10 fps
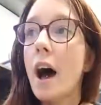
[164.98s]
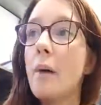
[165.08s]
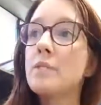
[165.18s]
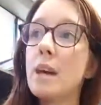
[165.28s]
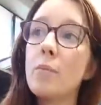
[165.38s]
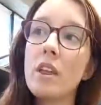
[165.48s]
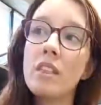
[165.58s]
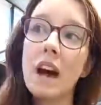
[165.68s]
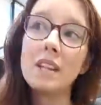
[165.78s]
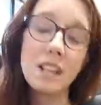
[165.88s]
Same with
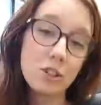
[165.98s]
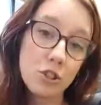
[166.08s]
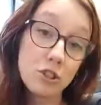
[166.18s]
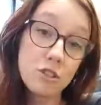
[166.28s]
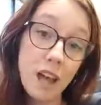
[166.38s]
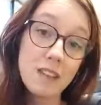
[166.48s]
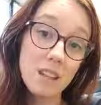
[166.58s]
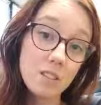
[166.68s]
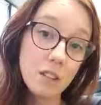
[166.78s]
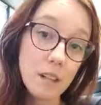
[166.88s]
dentures and
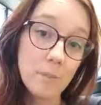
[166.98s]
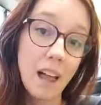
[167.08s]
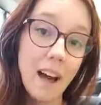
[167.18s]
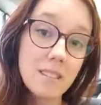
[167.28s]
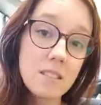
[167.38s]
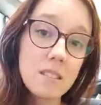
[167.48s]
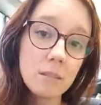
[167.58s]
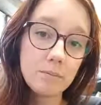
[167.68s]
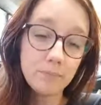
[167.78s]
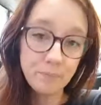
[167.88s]
dental implants.
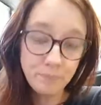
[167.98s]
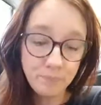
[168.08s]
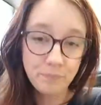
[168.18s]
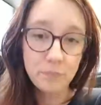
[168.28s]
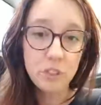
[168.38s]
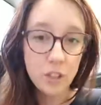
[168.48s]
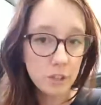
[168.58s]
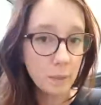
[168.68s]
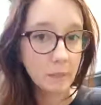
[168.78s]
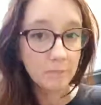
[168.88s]
Excuse
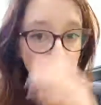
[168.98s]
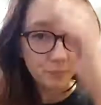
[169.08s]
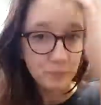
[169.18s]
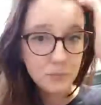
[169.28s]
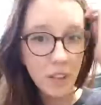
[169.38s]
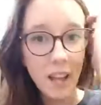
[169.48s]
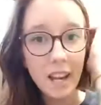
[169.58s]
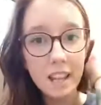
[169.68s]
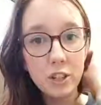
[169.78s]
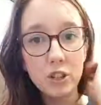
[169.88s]
me.
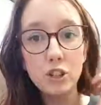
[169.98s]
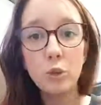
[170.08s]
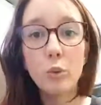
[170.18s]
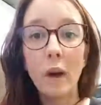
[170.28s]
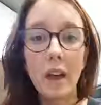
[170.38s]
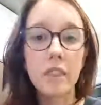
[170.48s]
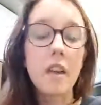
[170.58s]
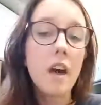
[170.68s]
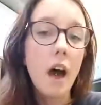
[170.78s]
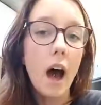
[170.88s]
Anything to do with
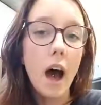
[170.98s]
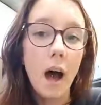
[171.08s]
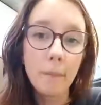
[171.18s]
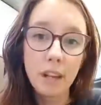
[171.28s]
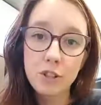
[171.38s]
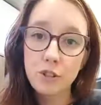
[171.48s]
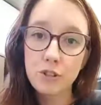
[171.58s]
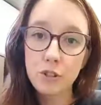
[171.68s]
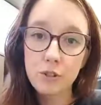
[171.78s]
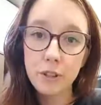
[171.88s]
major
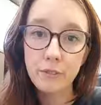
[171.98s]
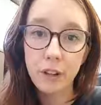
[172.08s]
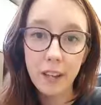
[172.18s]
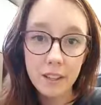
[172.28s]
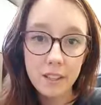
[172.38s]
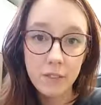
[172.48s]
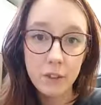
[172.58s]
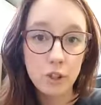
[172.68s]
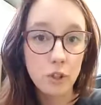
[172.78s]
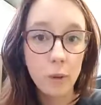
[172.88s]
surgery for kids, if
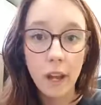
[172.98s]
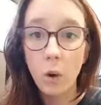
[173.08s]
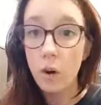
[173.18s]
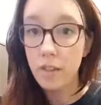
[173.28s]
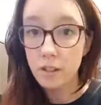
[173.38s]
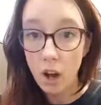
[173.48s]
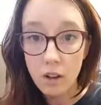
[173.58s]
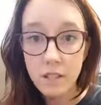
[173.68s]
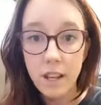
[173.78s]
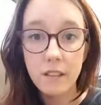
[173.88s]
you're doing
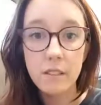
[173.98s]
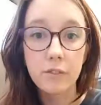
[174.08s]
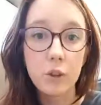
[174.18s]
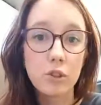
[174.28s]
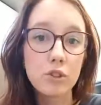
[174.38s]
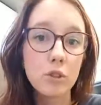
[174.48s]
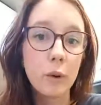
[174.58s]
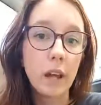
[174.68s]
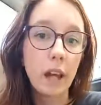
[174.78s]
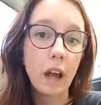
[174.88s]
orthodontics, if you're
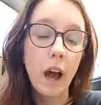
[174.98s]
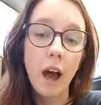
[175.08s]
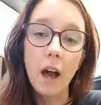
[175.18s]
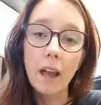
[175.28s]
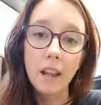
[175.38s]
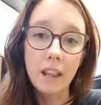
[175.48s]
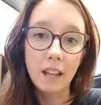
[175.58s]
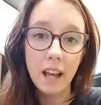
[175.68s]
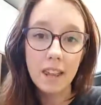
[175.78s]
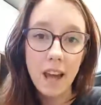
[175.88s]
doing anything
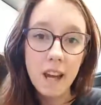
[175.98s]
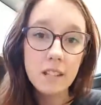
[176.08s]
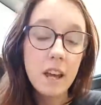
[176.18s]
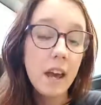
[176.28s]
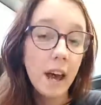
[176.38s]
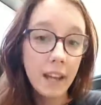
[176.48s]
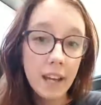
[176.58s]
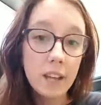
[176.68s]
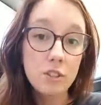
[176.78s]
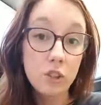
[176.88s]
like that,
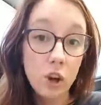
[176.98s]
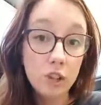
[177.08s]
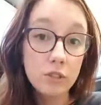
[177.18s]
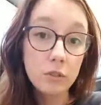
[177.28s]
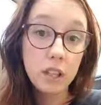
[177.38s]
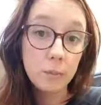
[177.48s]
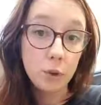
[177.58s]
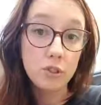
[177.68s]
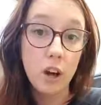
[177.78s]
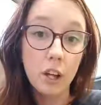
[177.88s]
again, as long as you keep
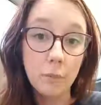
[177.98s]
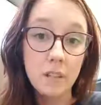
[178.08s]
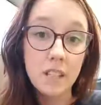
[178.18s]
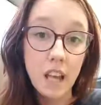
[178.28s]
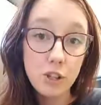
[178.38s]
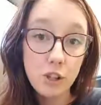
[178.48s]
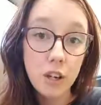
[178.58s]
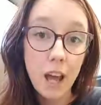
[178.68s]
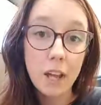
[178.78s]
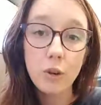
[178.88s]
your
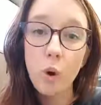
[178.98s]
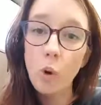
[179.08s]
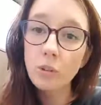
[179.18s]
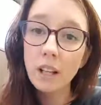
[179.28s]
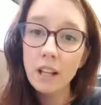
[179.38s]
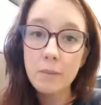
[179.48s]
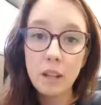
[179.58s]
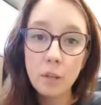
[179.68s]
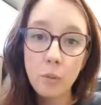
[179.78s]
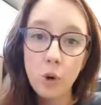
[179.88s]
documentation and you're only
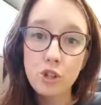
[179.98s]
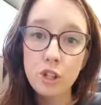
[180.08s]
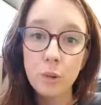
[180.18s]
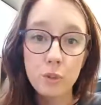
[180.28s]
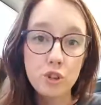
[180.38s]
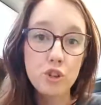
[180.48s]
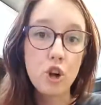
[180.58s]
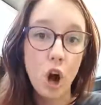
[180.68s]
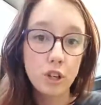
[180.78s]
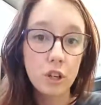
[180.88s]
claiming the portion that was
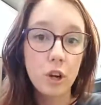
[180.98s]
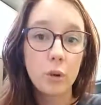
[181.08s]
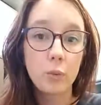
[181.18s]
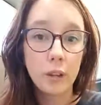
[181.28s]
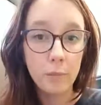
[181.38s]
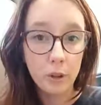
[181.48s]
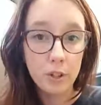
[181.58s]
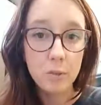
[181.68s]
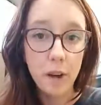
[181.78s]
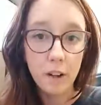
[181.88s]
not
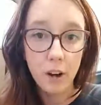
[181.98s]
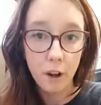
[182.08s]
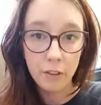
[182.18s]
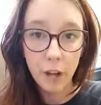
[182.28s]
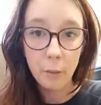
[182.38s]
reimbursed by your healthcare